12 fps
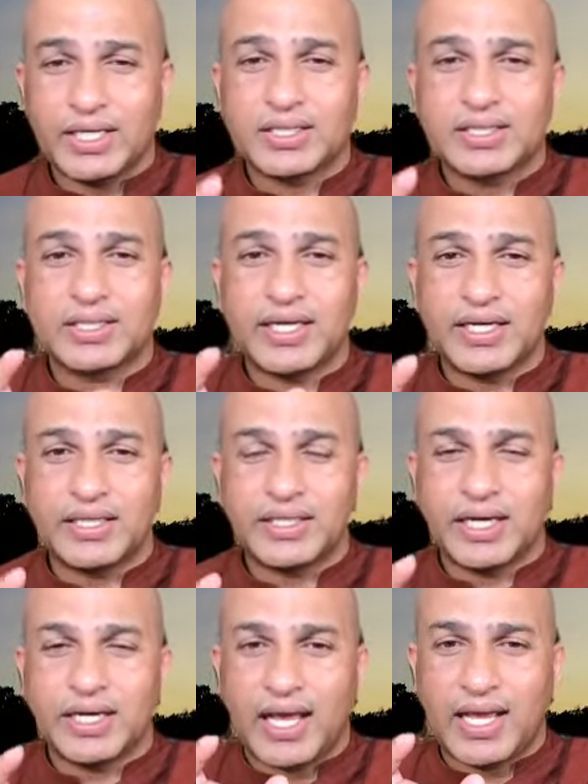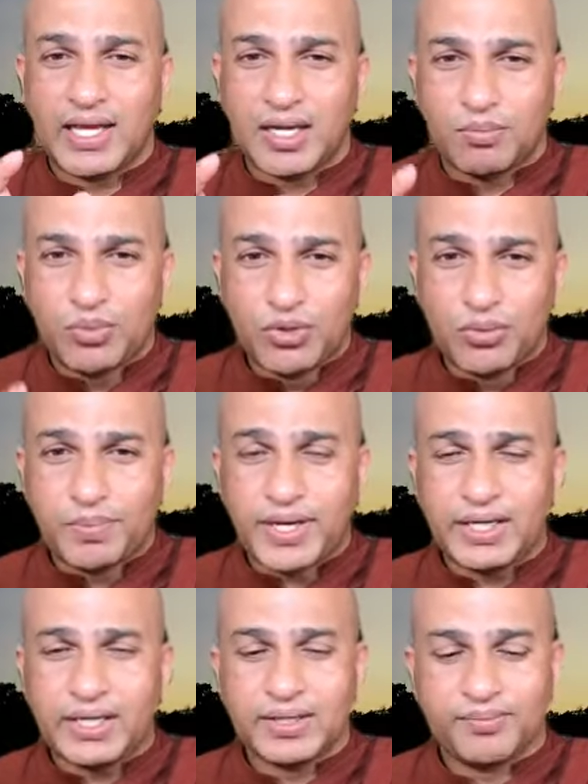It like a
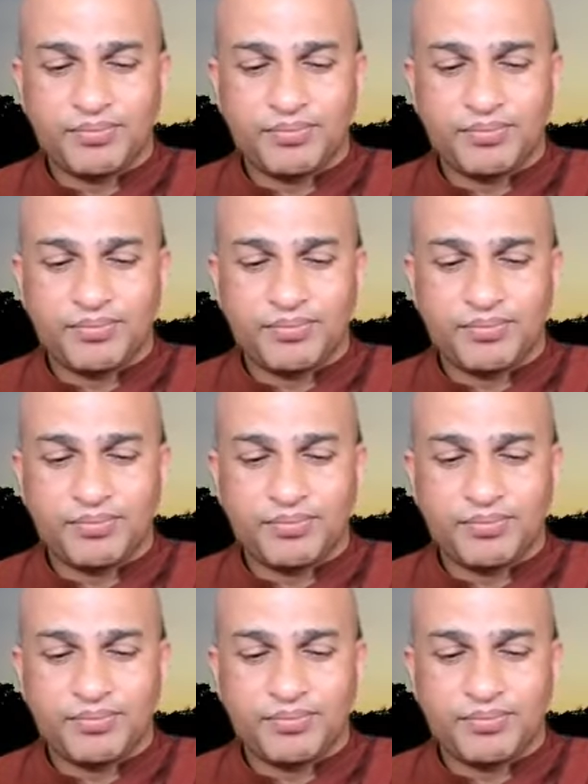blueprint.